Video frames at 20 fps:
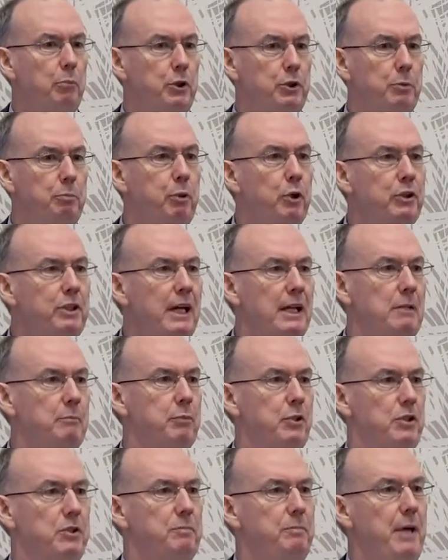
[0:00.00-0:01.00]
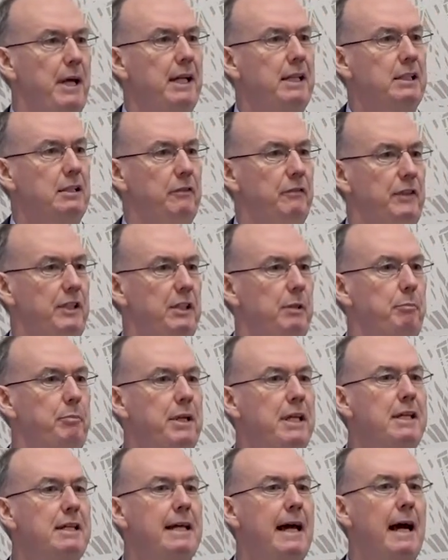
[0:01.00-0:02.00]
But to put that in perspective, in the
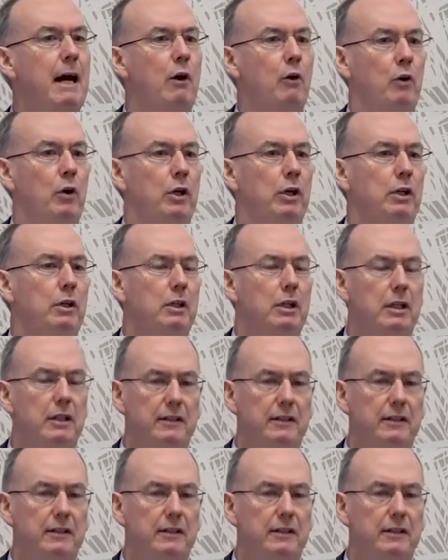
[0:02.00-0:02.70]
peak hour,